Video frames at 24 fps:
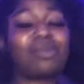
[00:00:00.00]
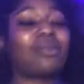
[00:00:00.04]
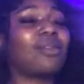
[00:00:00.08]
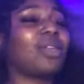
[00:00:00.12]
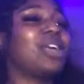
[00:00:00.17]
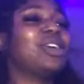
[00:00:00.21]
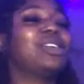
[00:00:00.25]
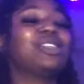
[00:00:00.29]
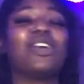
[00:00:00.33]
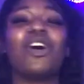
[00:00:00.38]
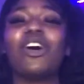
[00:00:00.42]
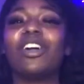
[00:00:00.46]

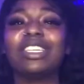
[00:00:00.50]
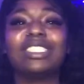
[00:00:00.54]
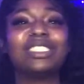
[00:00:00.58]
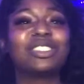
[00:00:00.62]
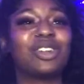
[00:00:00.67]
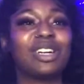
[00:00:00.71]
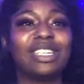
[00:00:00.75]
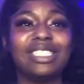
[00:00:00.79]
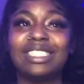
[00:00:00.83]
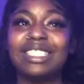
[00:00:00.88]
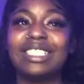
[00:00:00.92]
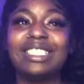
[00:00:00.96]
y'all, it's
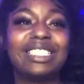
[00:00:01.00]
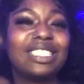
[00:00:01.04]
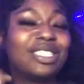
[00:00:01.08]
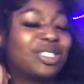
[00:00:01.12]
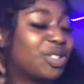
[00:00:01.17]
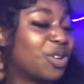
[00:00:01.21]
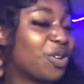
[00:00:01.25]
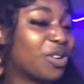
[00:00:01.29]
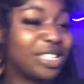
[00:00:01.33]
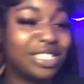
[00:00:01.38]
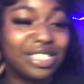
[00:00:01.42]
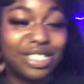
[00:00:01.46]
crazy. This
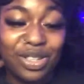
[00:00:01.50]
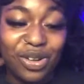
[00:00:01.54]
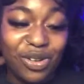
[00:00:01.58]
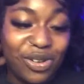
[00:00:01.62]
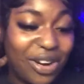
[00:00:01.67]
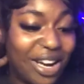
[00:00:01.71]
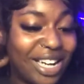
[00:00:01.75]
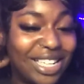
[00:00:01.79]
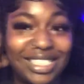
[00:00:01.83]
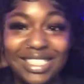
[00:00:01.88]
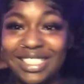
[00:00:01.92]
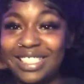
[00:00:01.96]
story is so
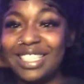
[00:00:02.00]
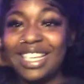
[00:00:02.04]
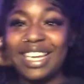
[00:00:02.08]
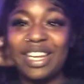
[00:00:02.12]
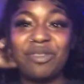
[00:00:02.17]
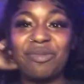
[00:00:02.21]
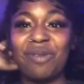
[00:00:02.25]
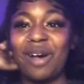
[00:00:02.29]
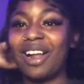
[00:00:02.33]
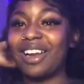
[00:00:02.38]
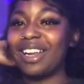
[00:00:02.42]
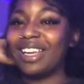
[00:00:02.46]
crazy. Think
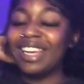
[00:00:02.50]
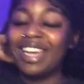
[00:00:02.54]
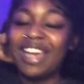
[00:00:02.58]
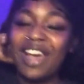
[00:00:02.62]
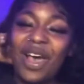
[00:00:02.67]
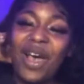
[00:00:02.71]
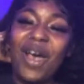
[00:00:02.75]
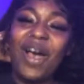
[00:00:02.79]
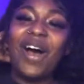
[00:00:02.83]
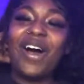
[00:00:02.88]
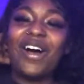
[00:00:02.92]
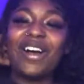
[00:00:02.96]
about it.
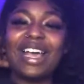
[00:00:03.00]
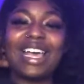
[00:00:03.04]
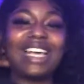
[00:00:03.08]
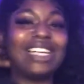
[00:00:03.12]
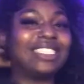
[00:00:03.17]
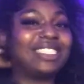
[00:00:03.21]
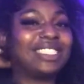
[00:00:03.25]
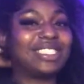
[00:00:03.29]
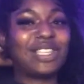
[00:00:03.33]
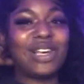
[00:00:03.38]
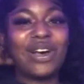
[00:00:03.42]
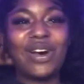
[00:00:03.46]

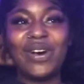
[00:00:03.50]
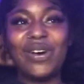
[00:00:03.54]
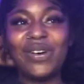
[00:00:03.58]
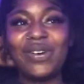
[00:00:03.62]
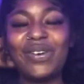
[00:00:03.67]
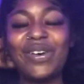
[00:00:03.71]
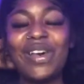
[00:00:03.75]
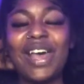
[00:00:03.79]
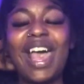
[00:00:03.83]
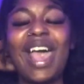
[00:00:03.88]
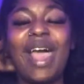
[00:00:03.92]
Okay, so,